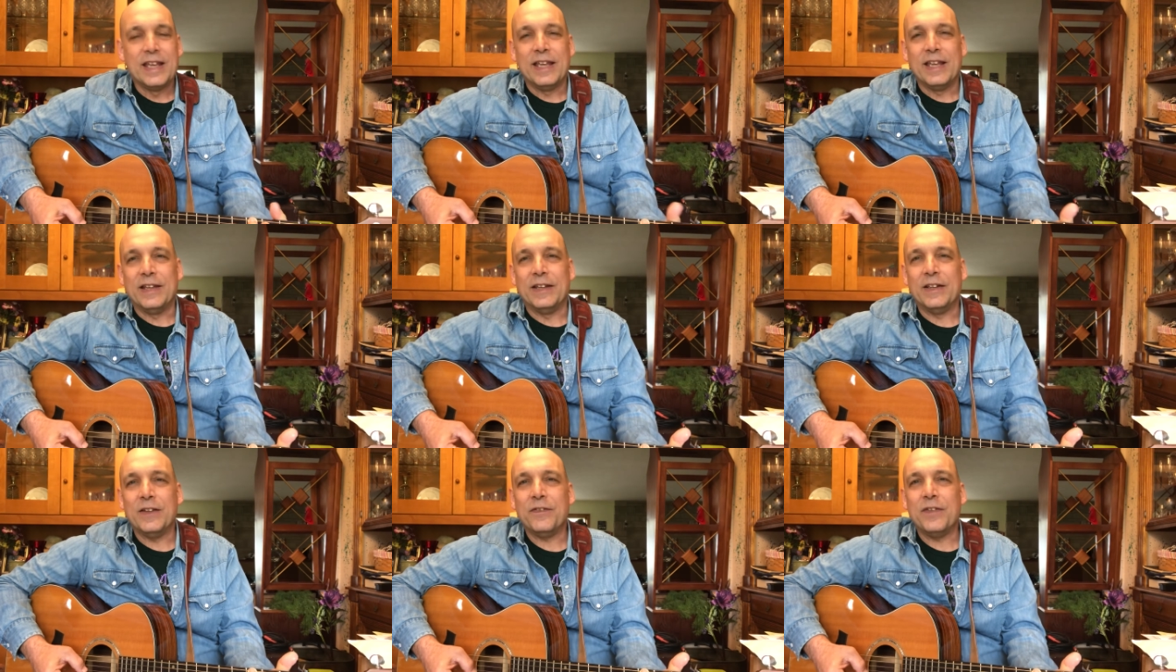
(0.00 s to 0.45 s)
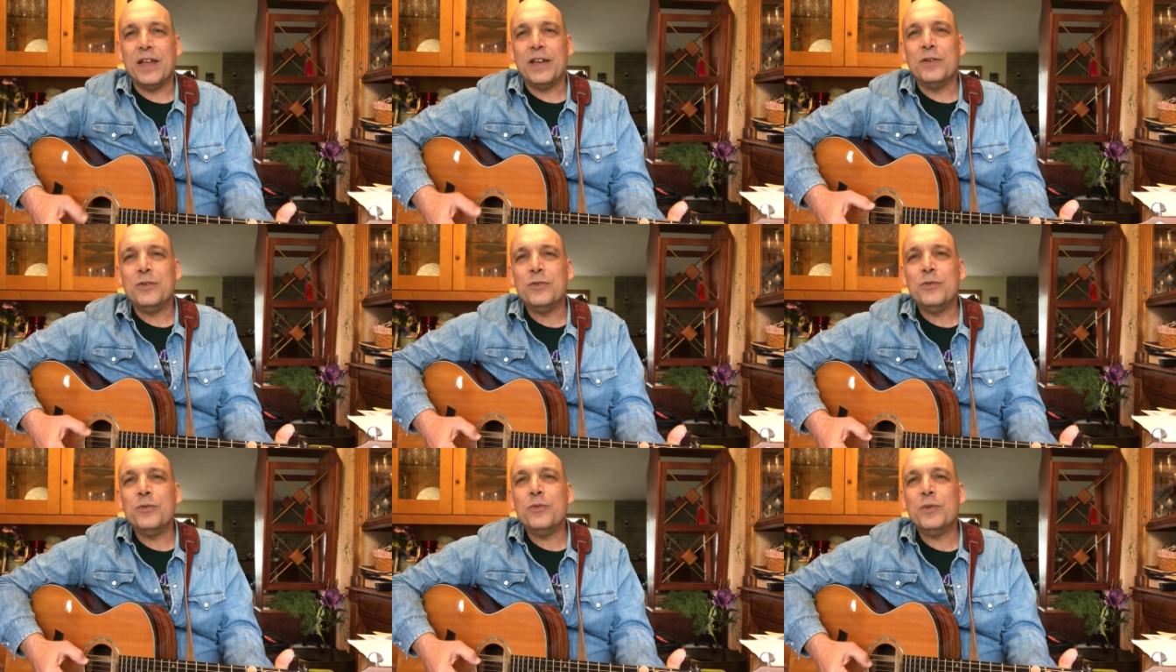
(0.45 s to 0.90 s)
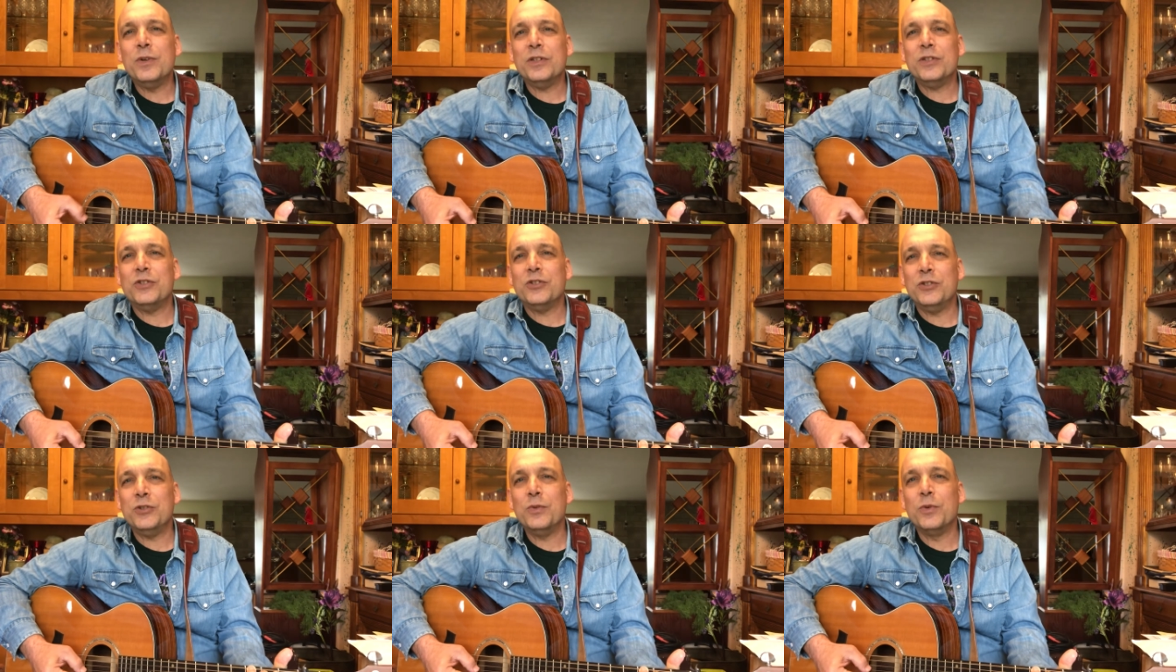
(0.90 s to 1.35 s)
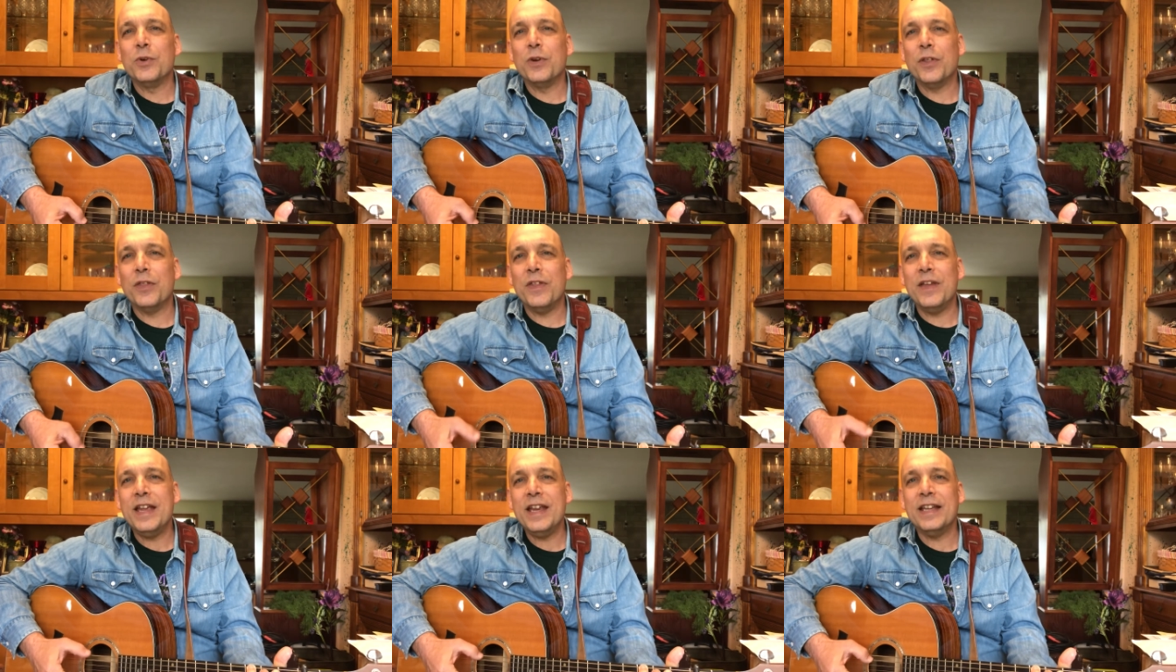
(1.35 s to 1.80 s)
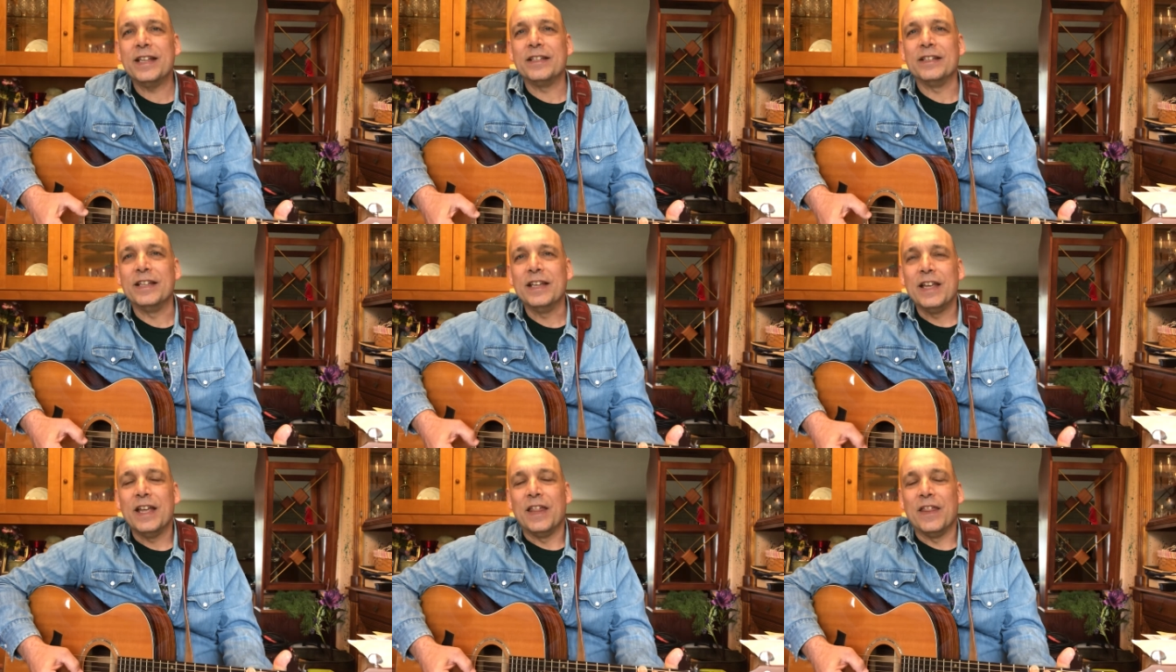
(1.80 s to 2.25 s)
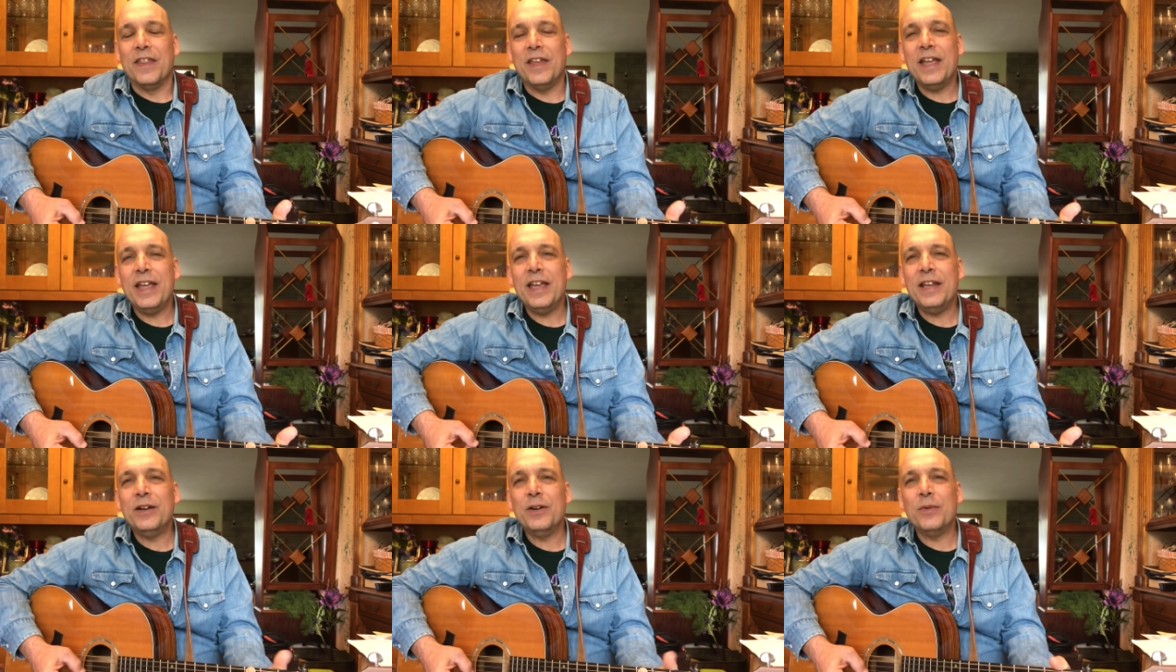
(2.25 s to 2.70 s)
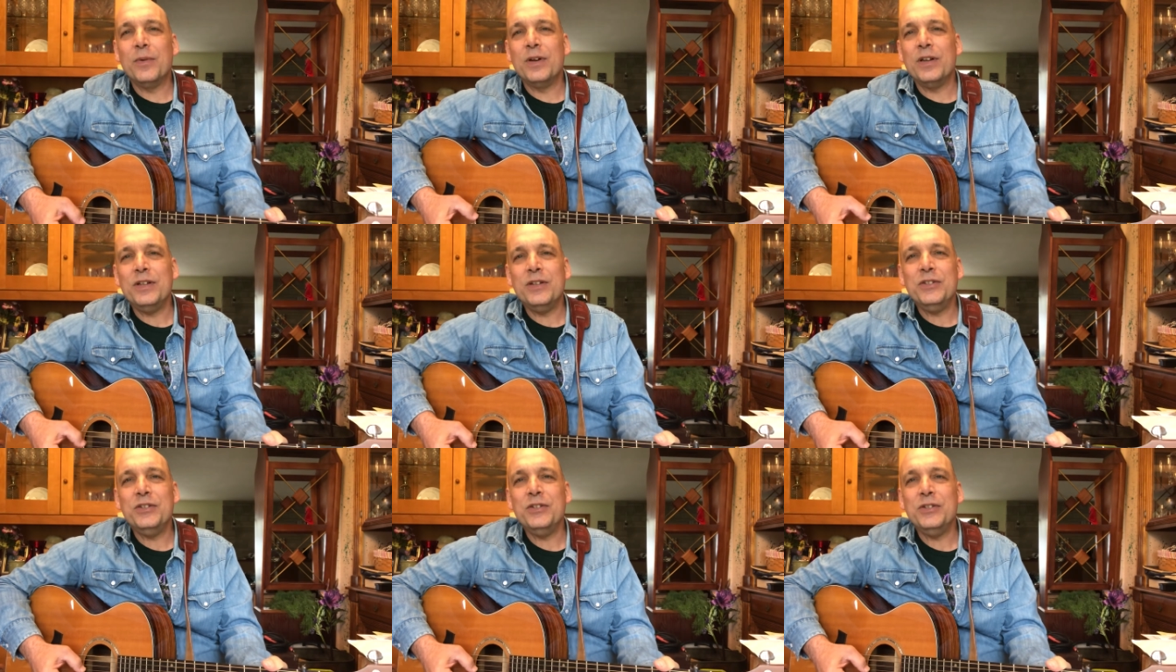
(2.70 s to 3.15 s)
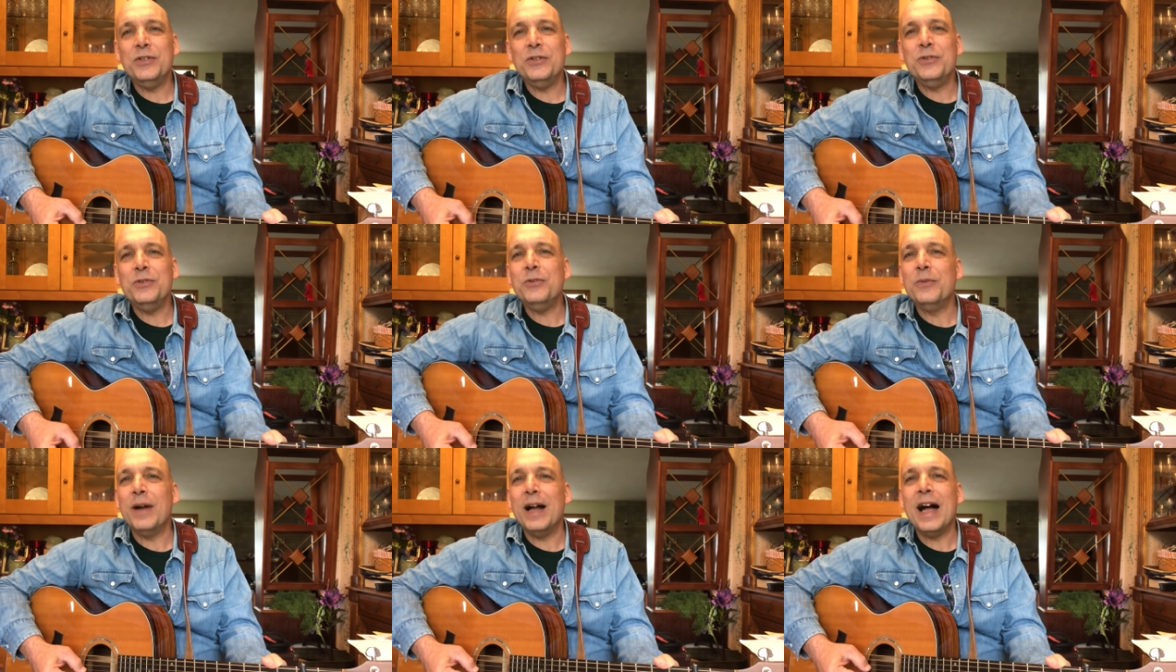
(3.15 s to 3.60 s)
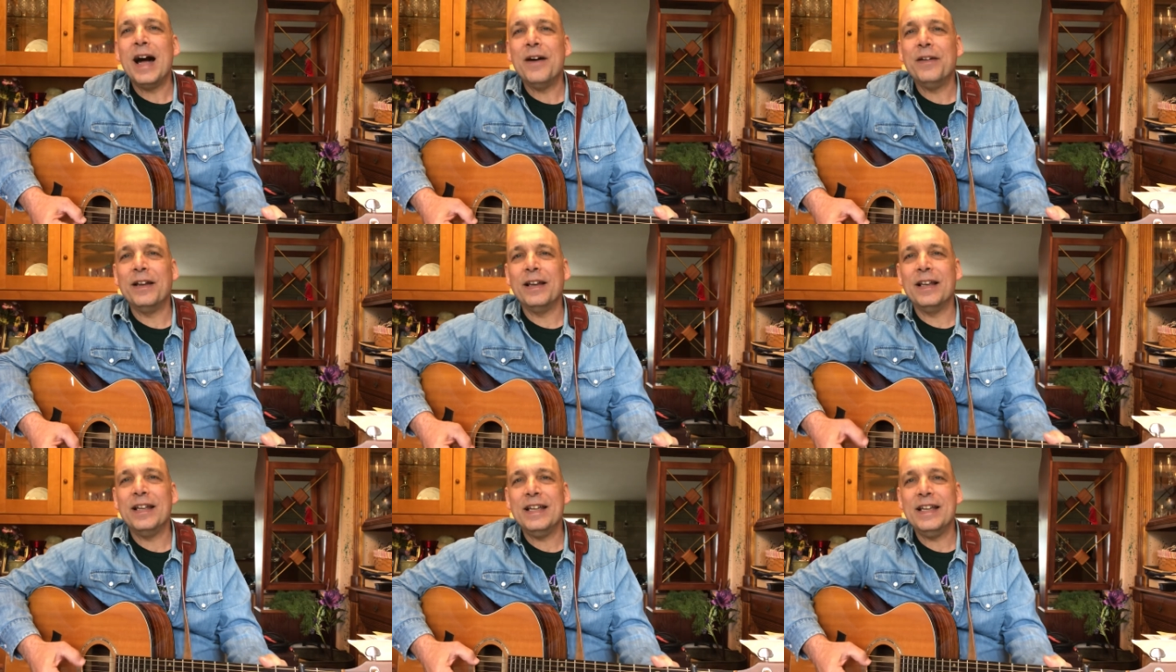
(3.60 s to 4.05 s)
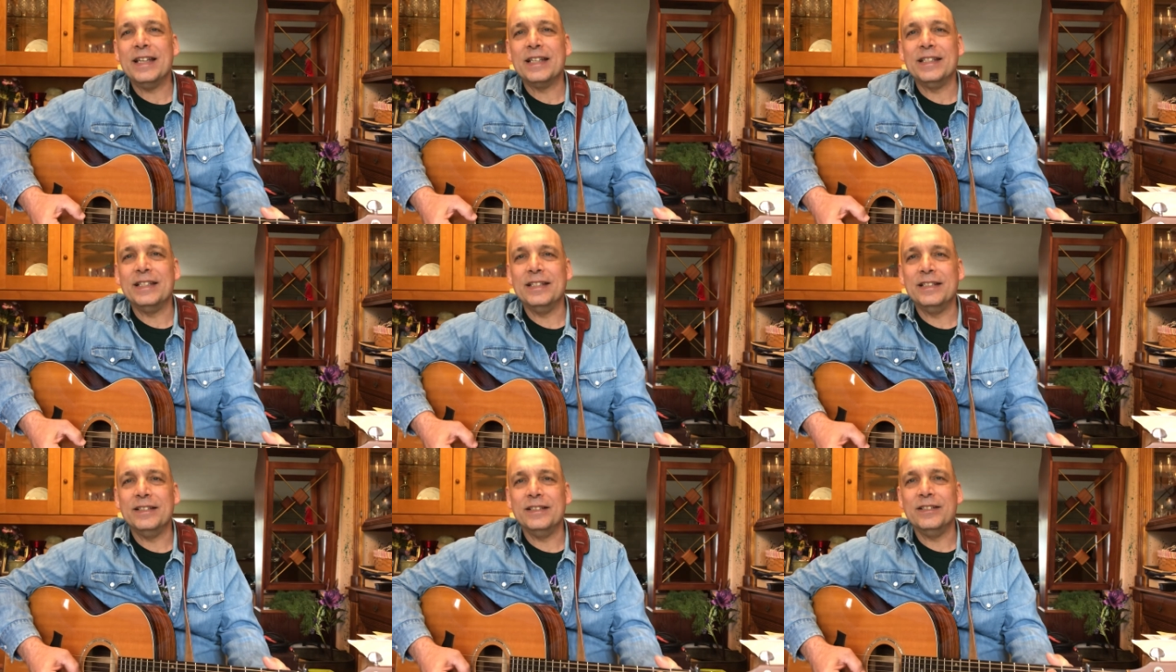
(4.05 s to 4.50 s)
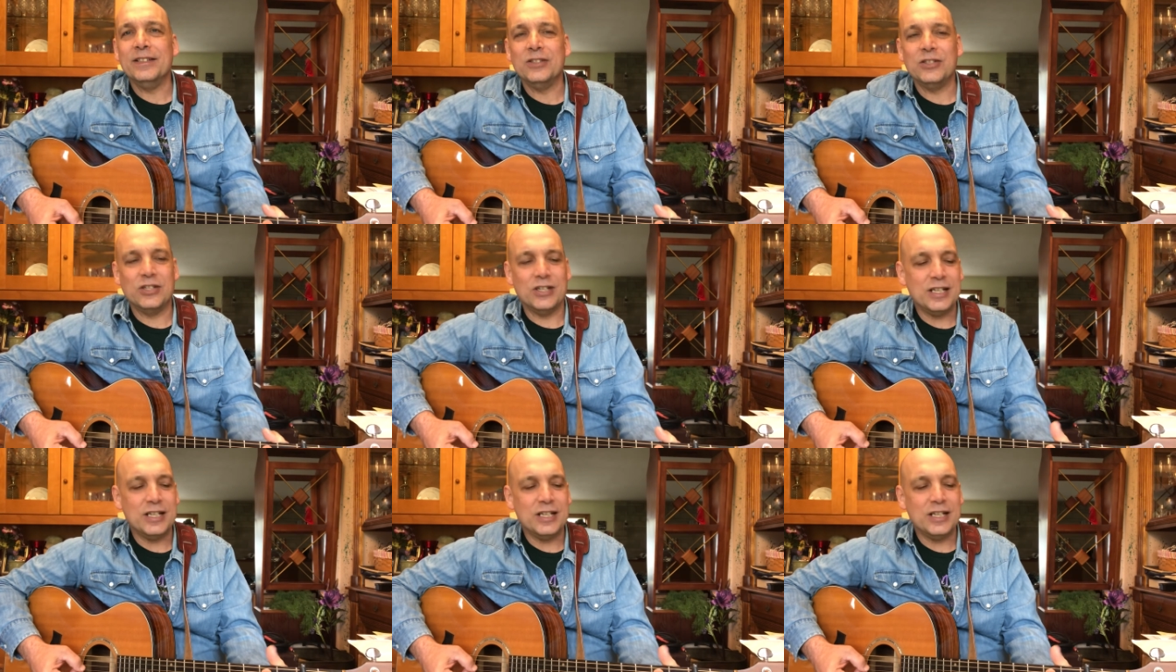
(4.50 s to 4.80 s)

And if they knew what you were thinking, they'd run you out of Lincoln.